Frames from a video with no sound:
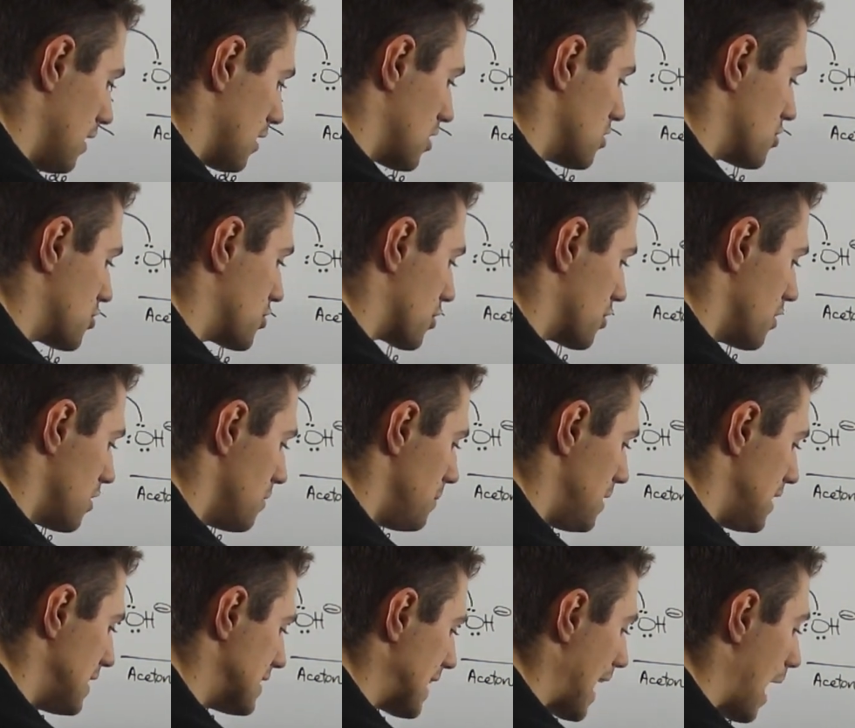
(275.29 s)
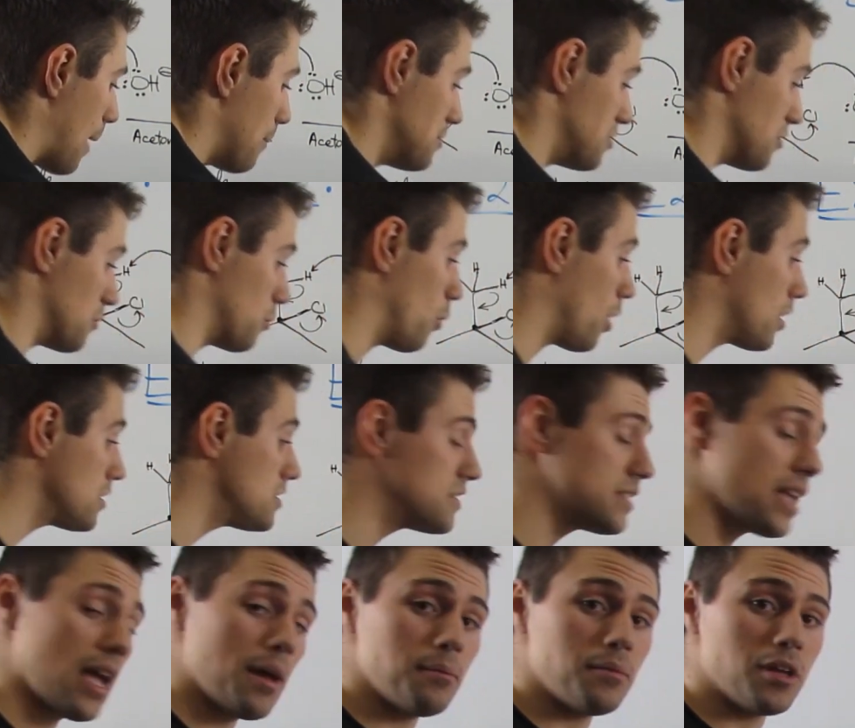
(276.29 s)
Concerted means it happens in one
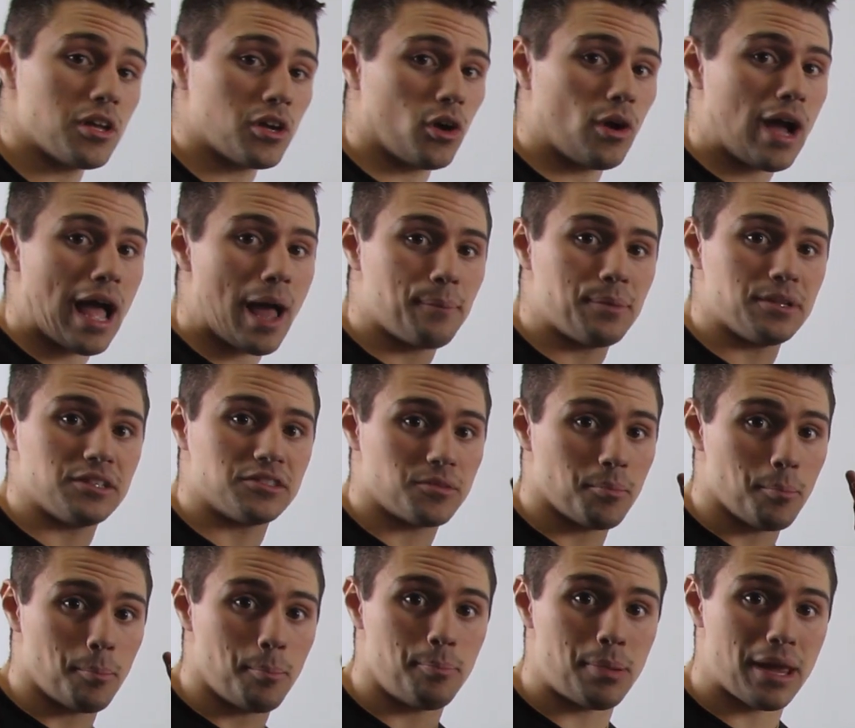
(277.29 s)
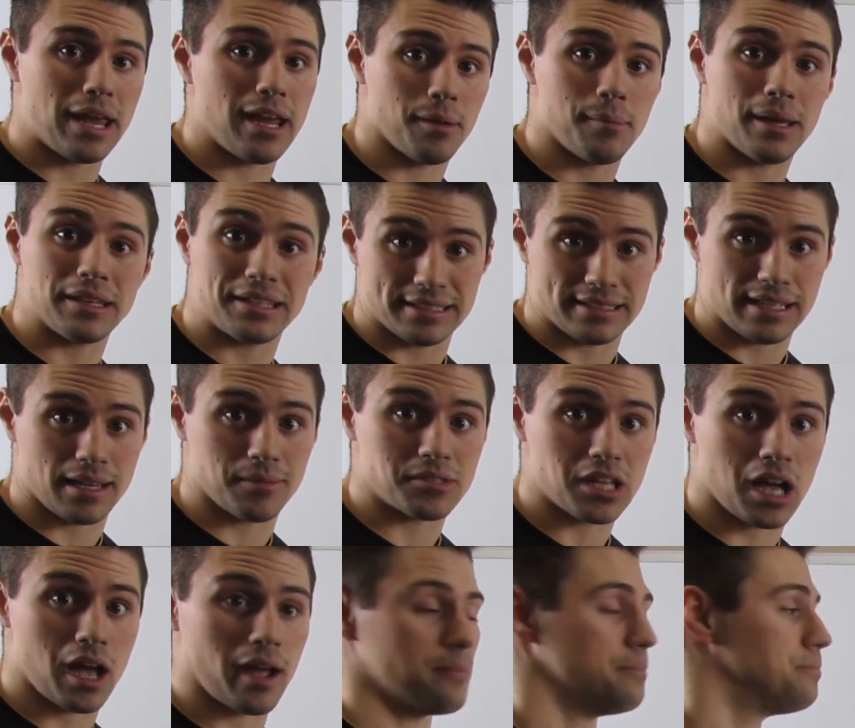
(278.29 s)
step, it all happens, bam, at the same
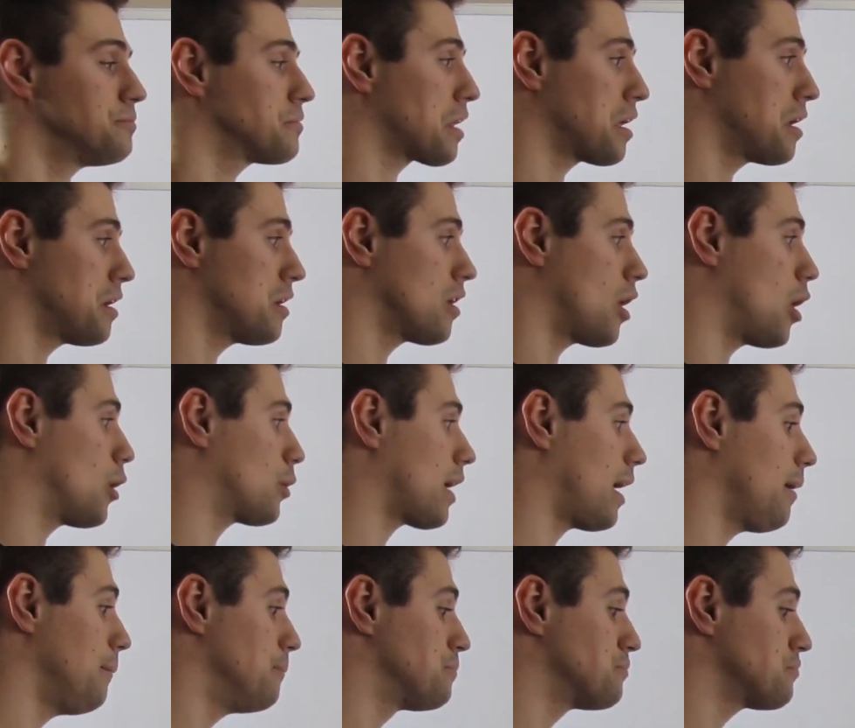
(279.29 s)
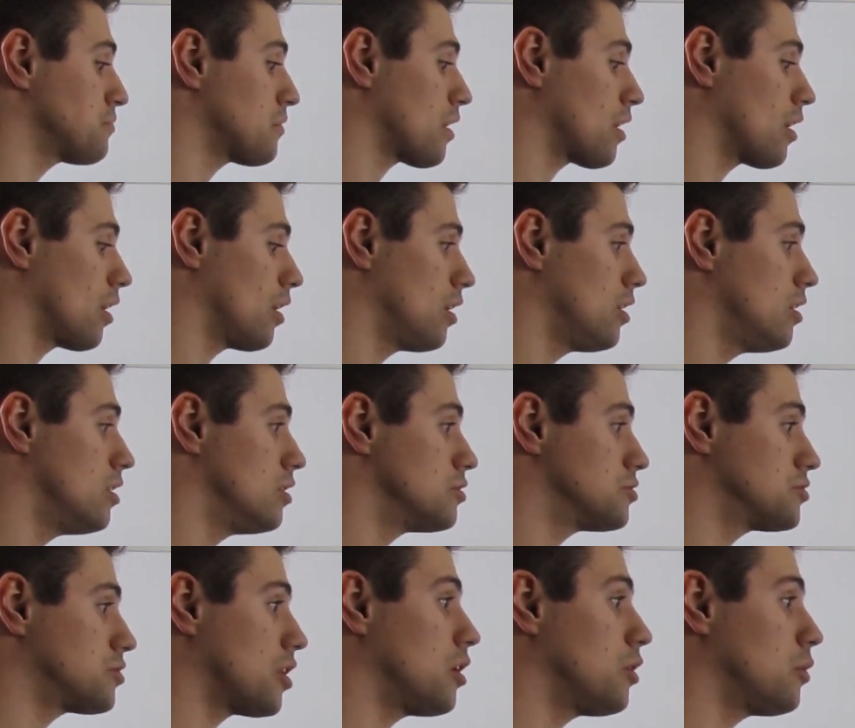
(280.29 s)
time. Okay?
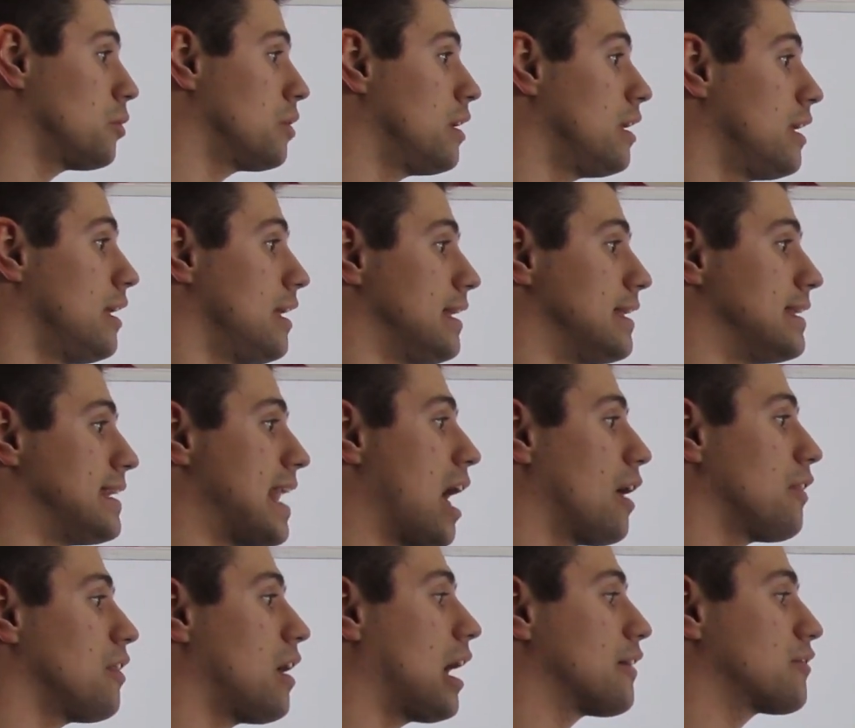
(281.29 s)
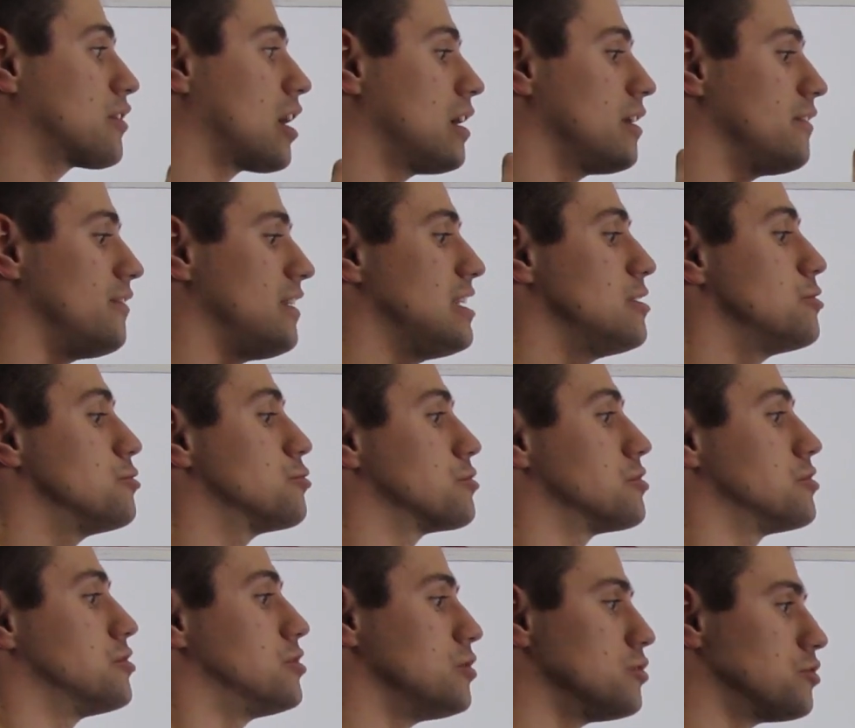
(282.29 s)
So, now that I've kind of
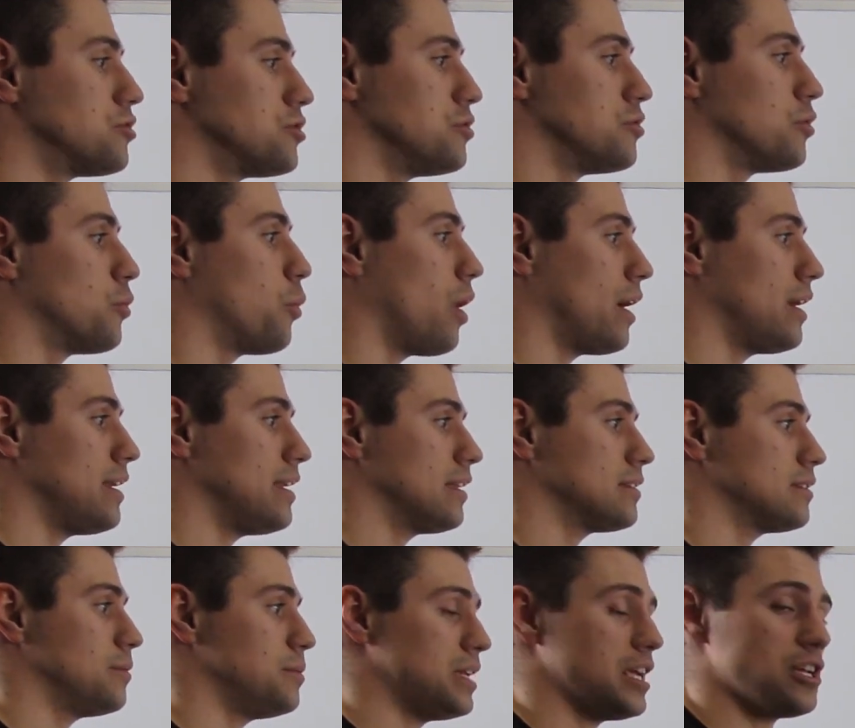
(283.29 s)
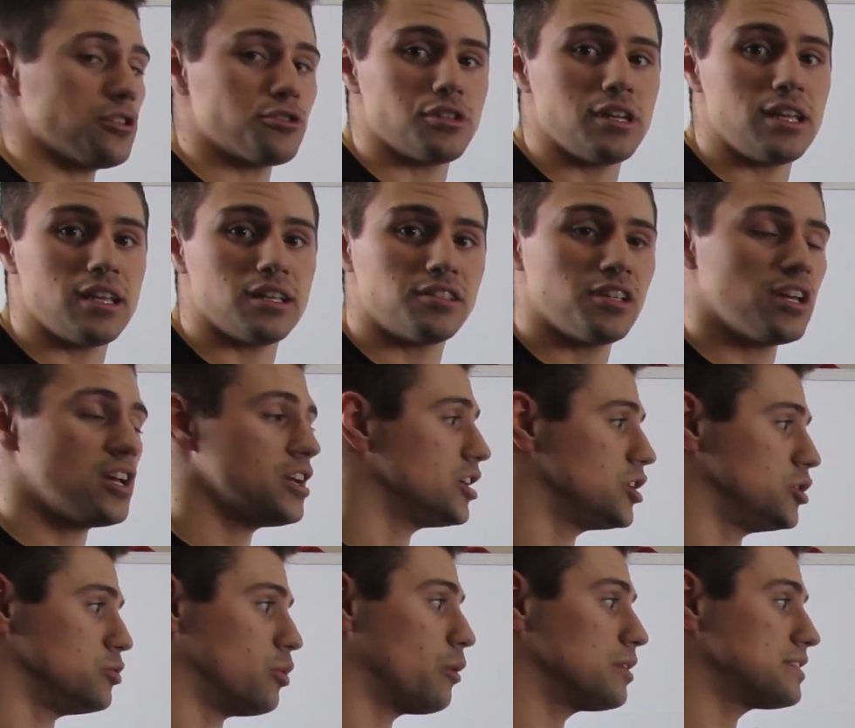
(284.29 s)
introduced you to what elimination is,
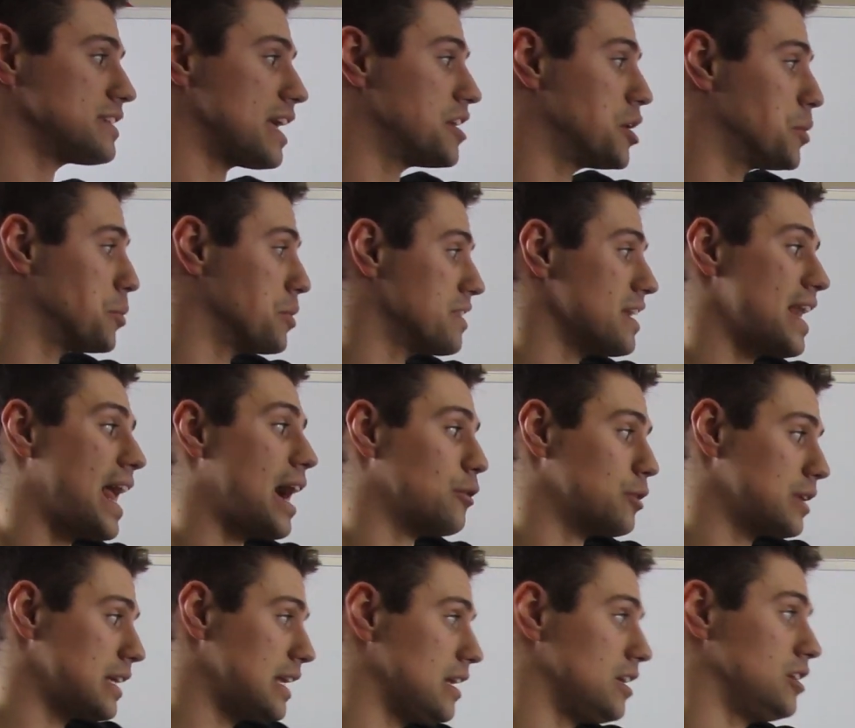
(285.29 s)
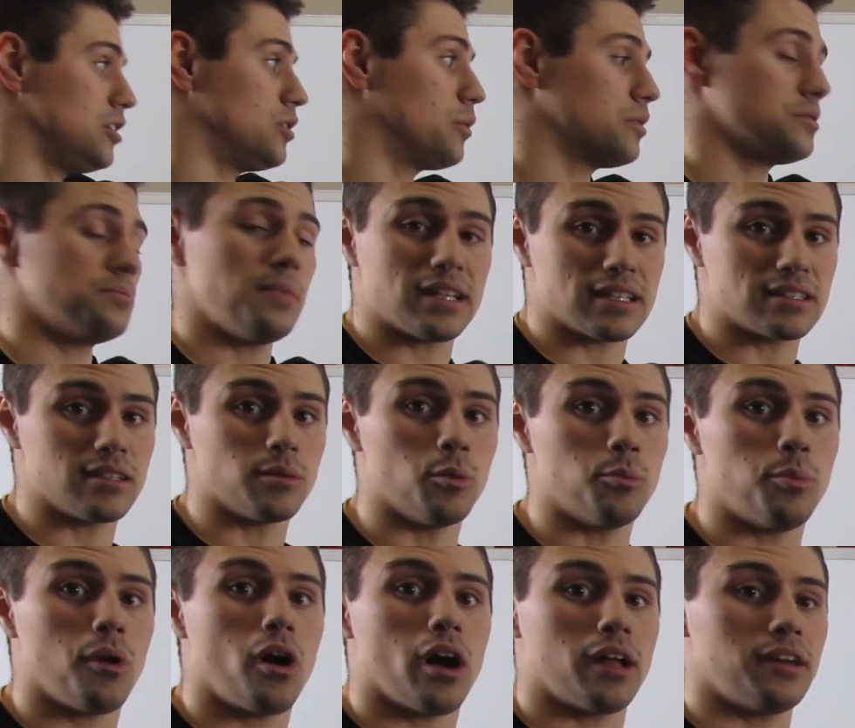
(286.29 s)
you always end up with an alkene, you always make a double
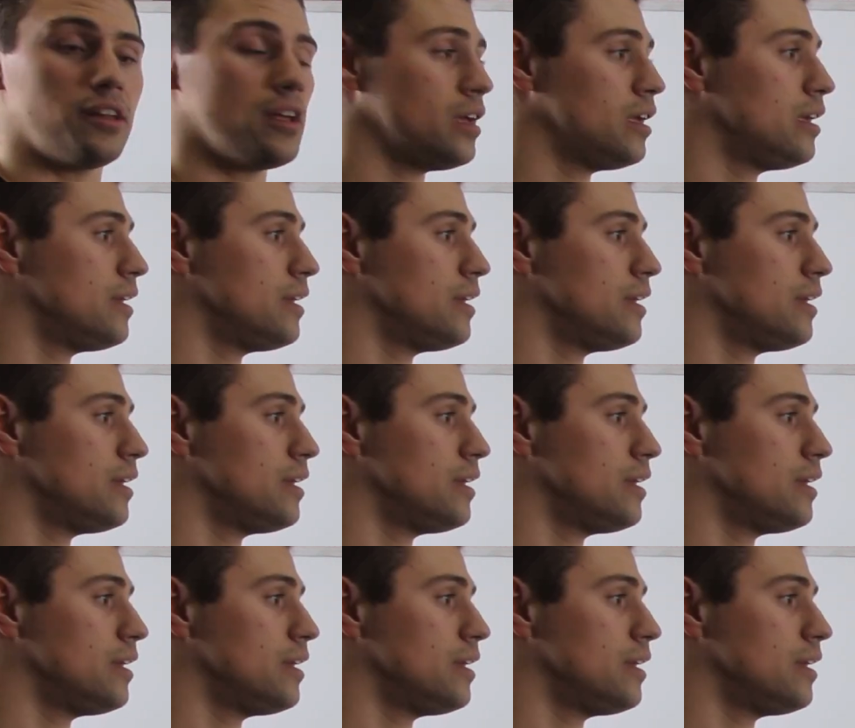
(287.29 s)
bond.